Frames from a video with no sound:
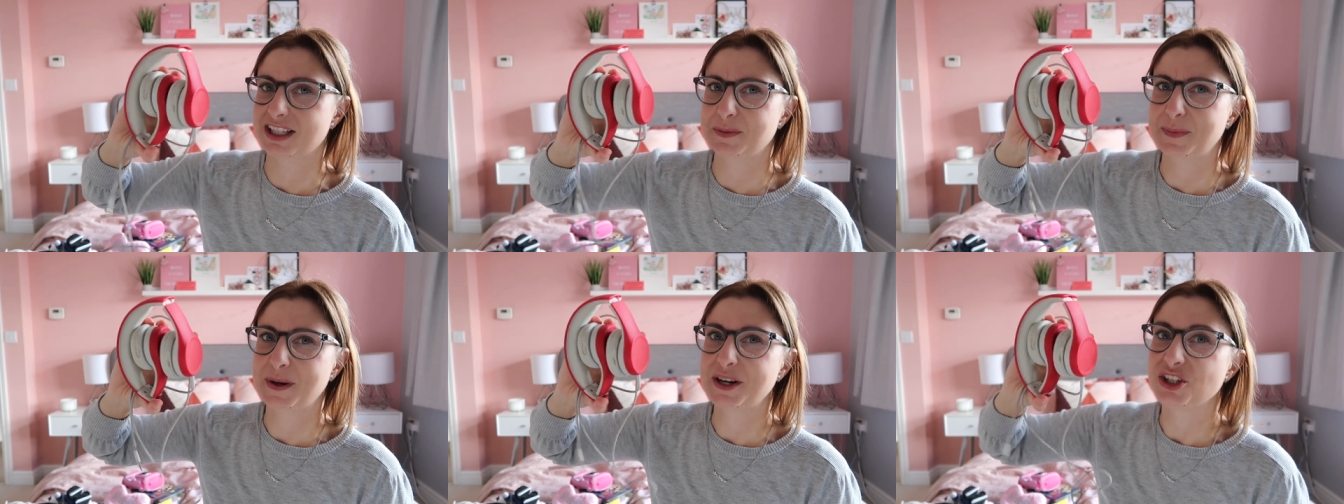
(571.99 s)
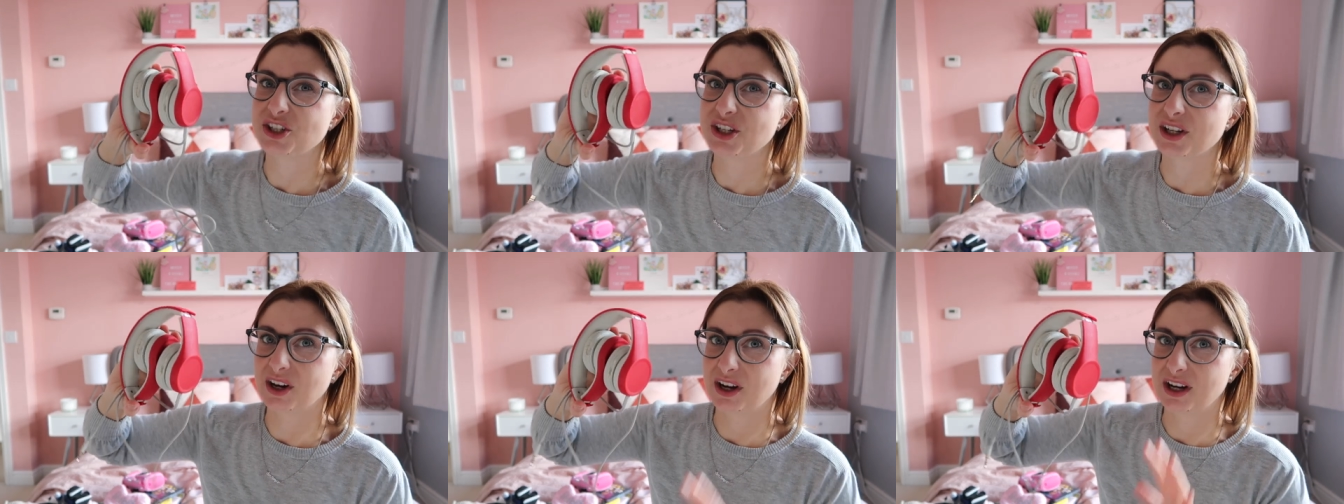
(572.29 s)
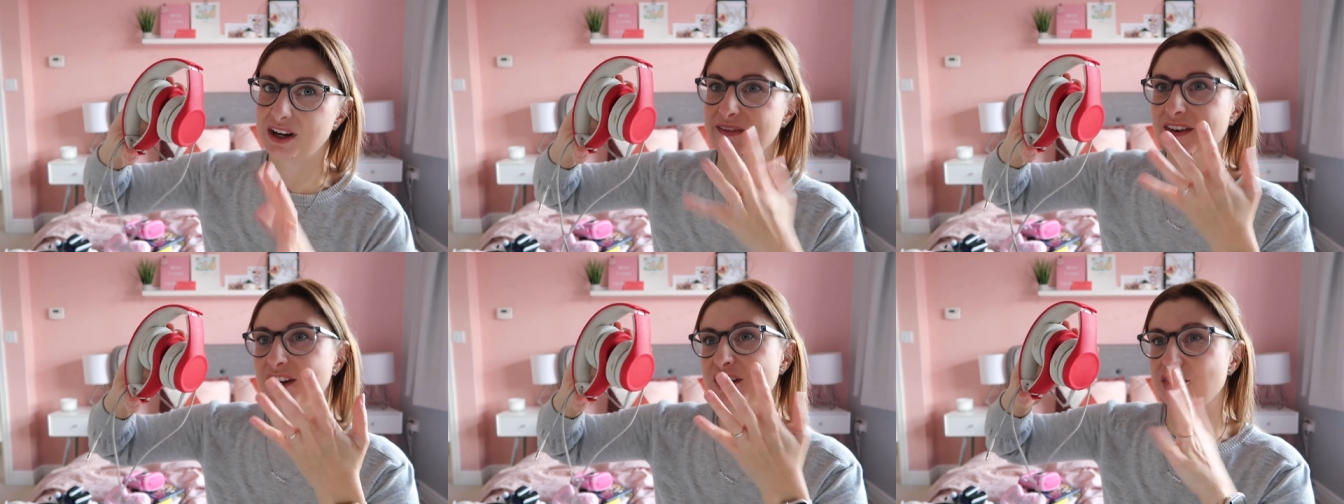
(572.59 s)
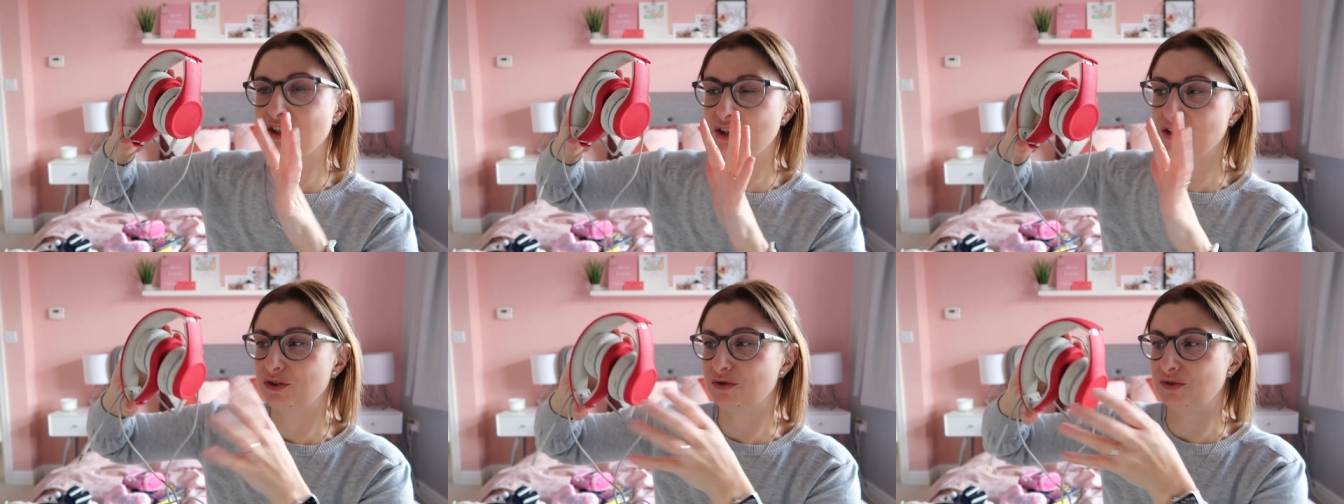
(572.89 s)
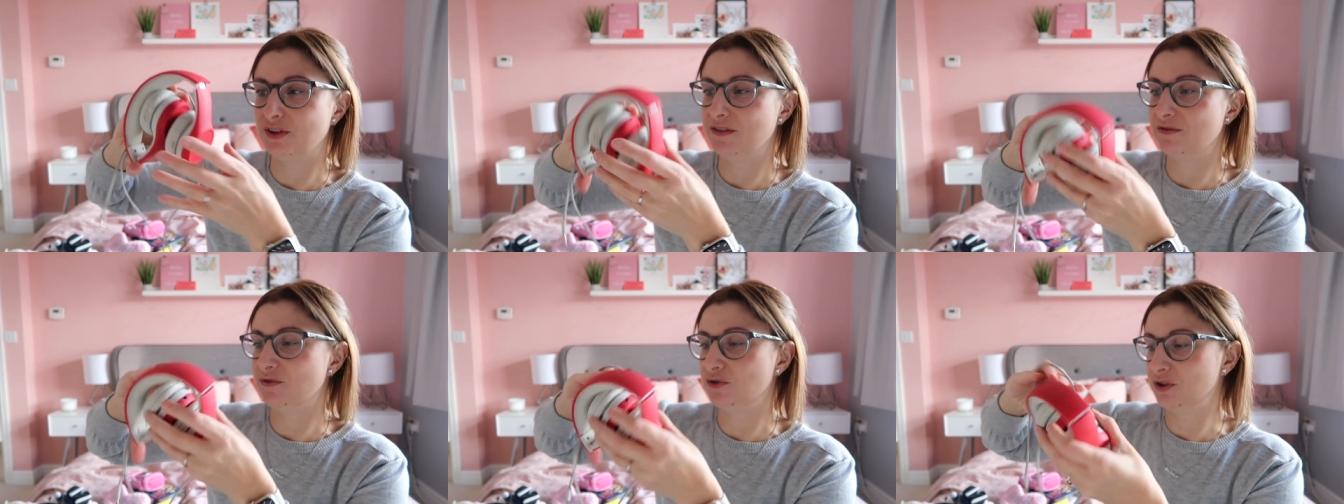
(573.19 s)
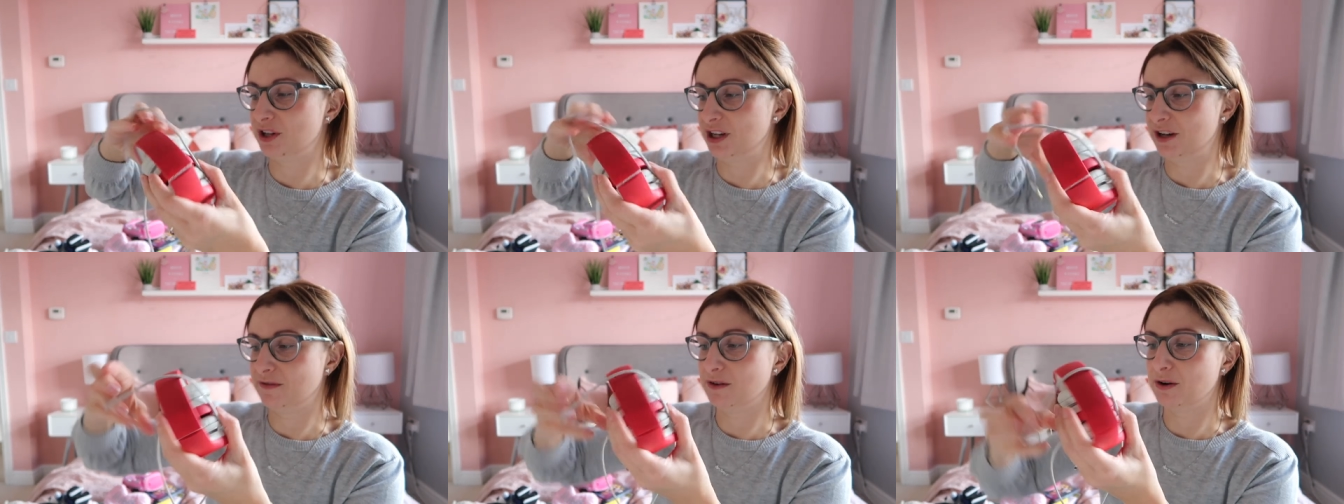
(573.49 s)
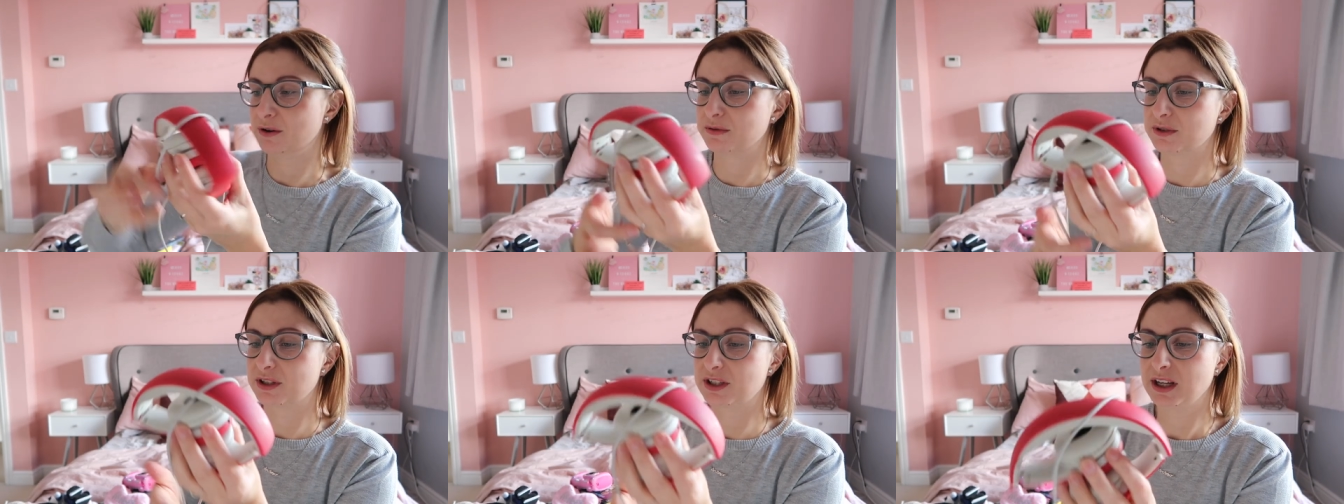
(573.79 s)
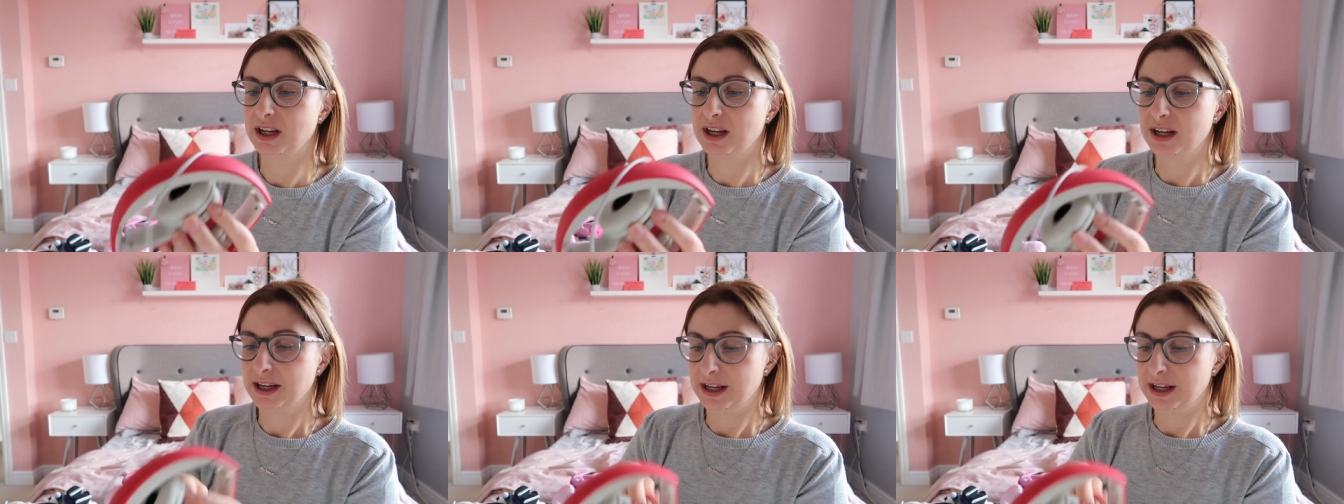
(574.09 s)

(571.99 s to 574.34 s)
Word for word: especially kind of like 2, 3, 4 year olds.